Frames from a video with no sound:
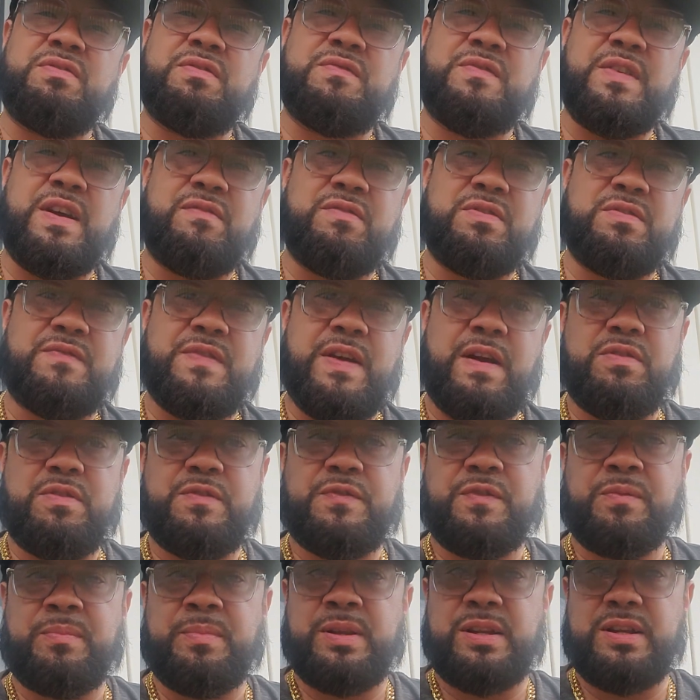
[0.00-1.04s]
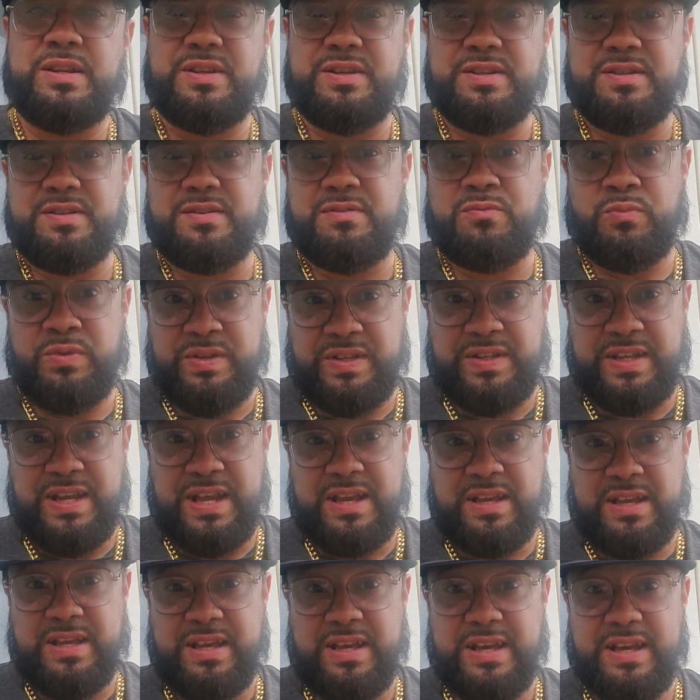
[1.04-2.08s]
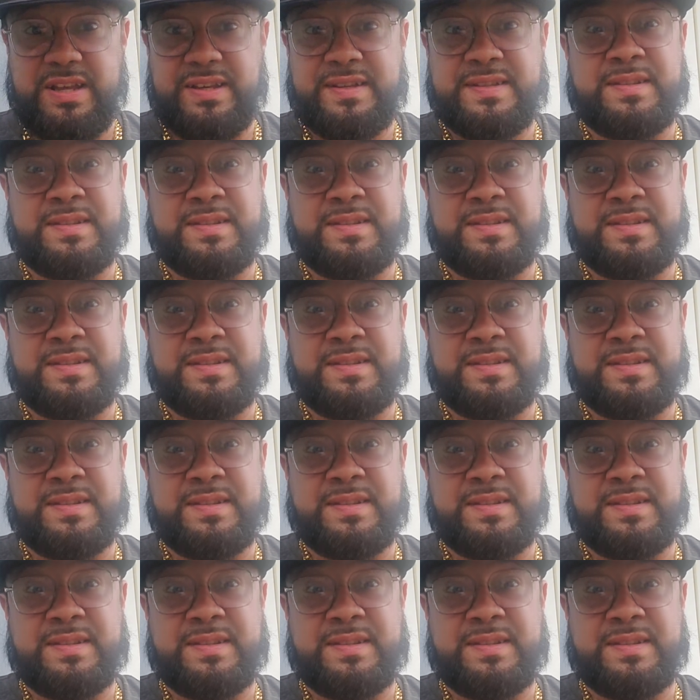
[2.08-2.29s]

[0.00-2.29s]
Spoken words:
very, very familiar with Tankhead.